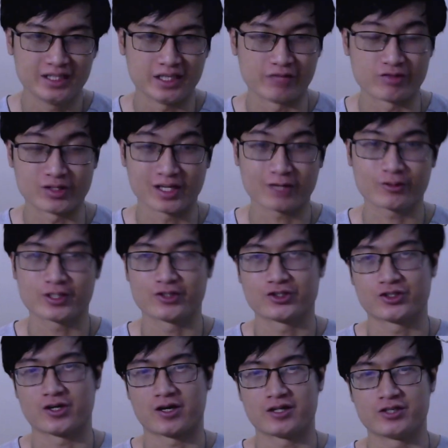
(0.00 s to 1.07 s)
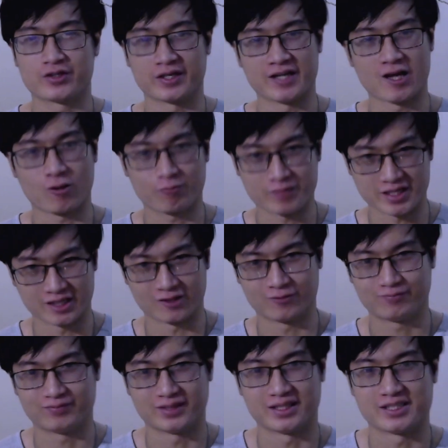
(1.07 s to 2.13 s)
If you like what you saw, you can help me
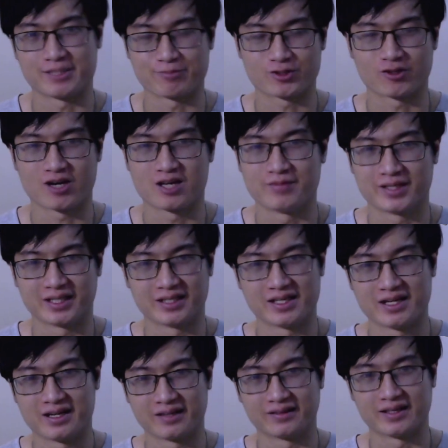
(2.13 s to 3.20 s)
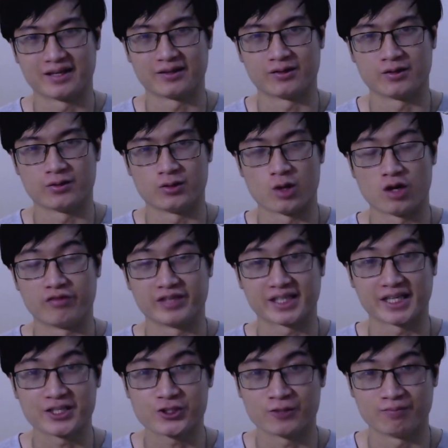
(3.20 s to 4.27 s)
out by subscribing and hitting that
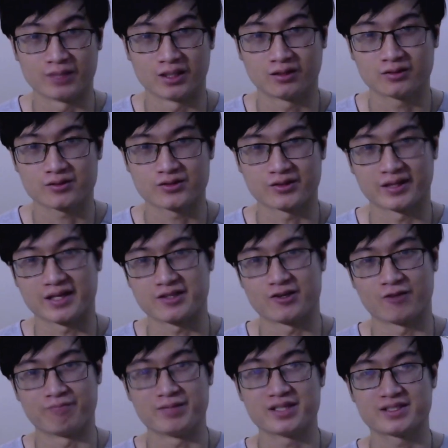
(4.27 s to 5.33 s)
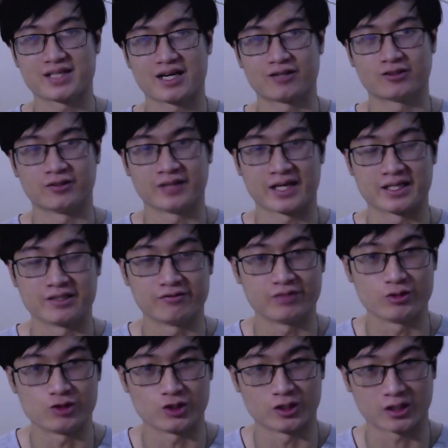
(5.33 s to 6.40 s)
notification bell so that you don't miss out on any
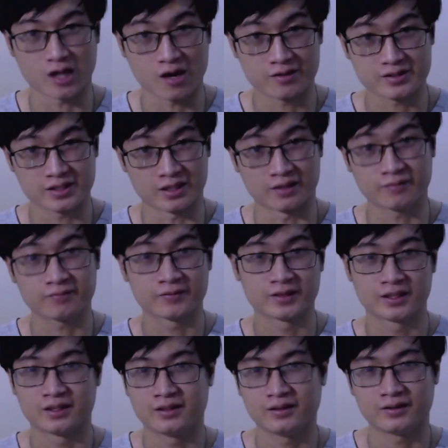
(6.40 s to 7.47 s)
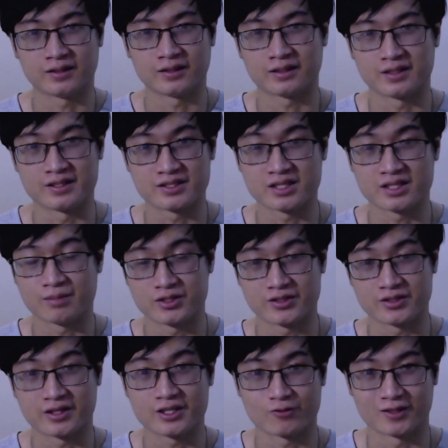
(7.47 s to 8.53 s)
future content that is similar
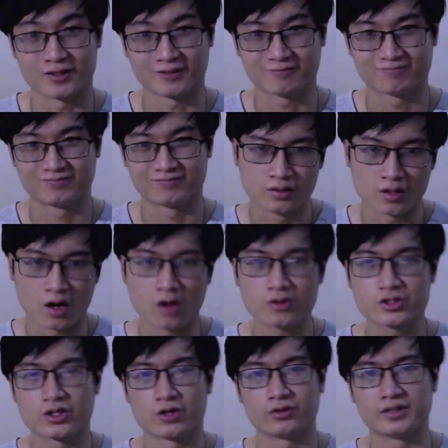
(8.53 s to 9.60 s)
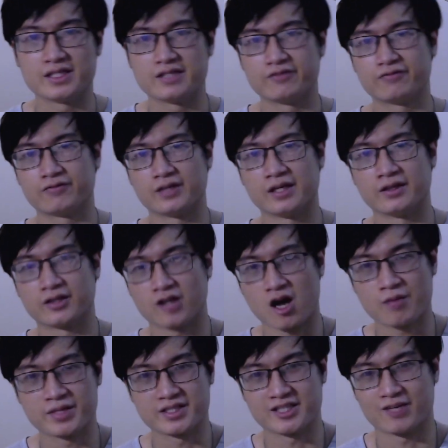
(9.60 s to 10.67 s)
to this one. Also, leave in the
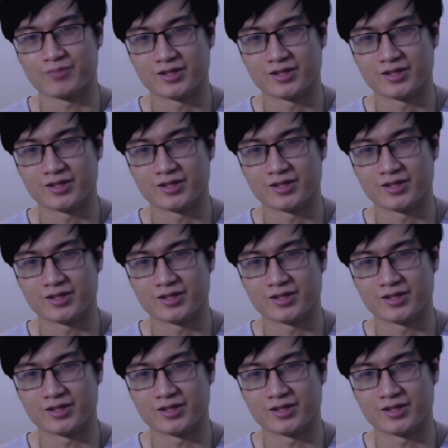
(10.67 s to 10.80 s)
comment down